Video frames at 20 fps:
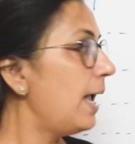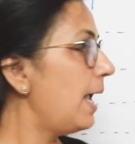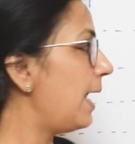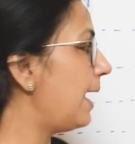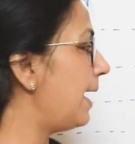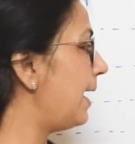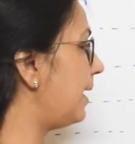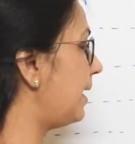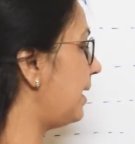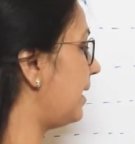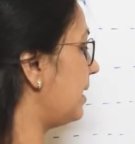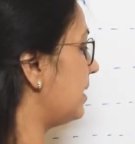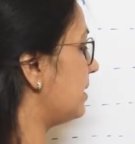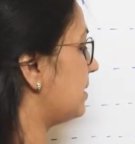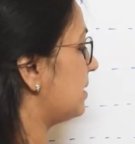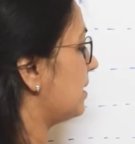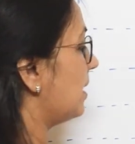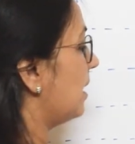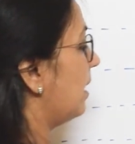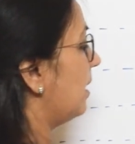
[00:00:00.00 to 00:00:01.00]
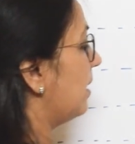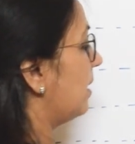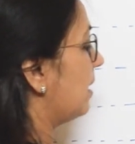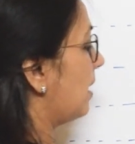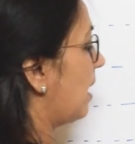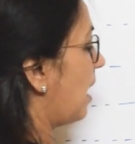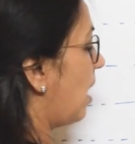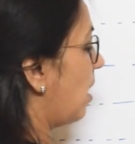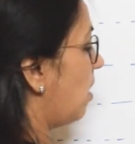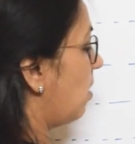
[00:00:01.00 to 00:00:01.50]
Arrays,
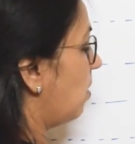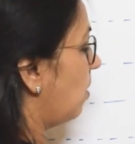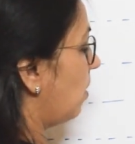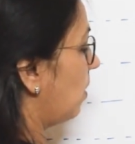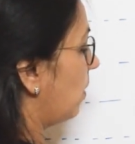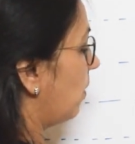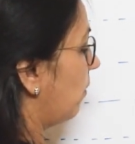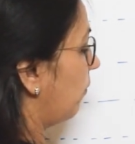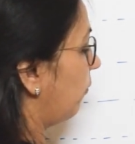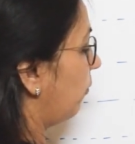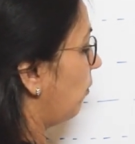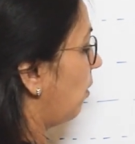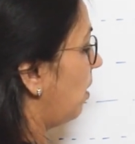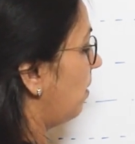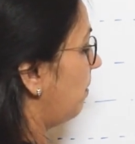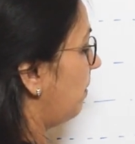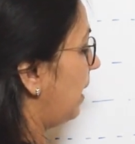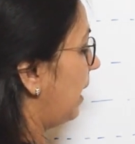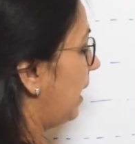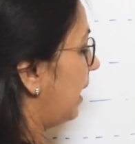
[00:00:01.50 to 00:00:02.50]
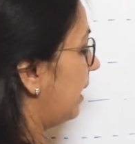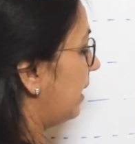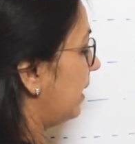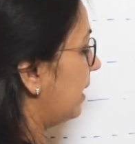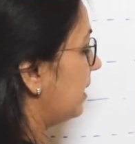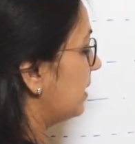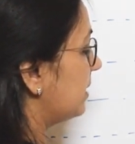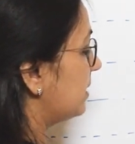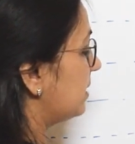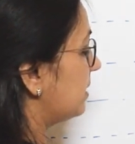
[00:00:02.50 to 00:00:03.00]
now from
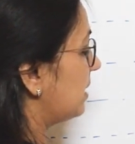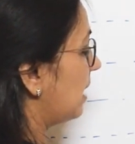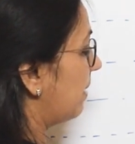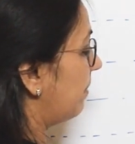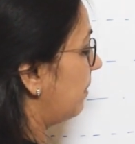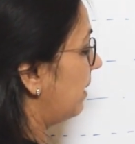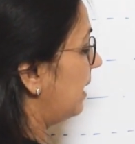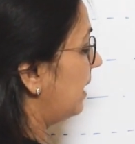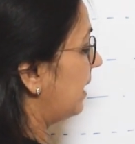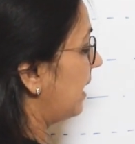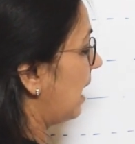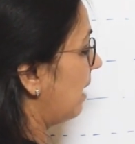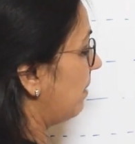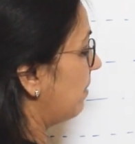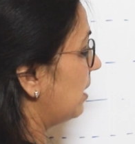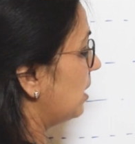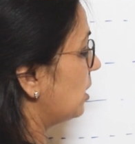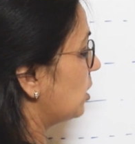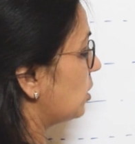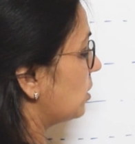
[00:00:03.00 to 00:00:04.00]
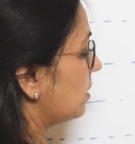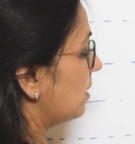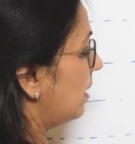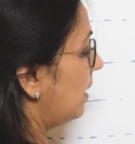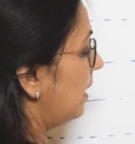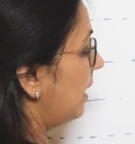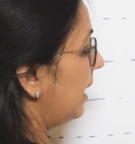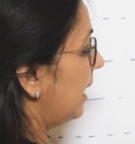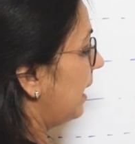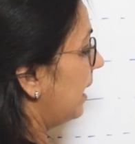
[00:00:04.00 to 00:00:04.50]
arrays, double
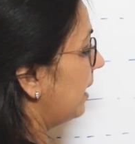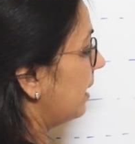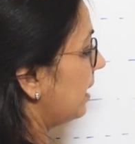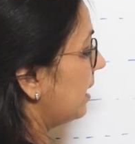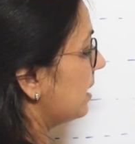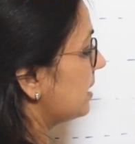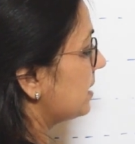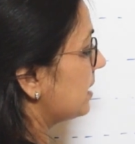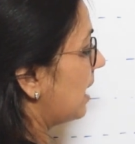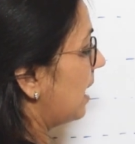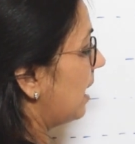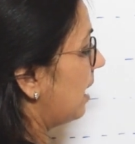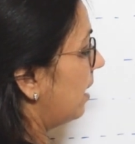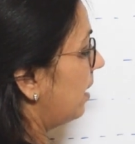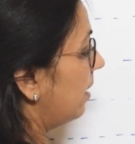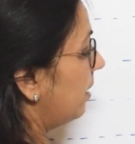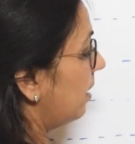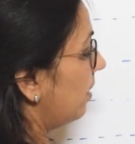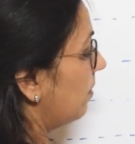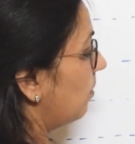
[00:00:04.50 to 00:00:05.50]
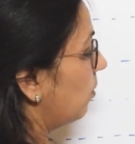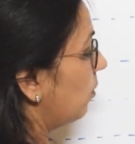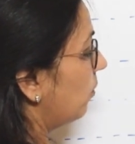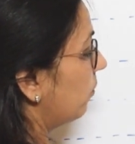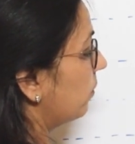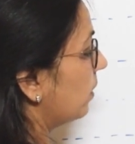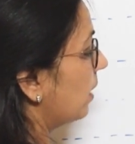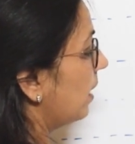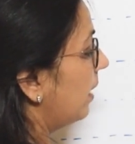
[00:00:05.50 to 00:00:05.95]
dimensional arrays are removed.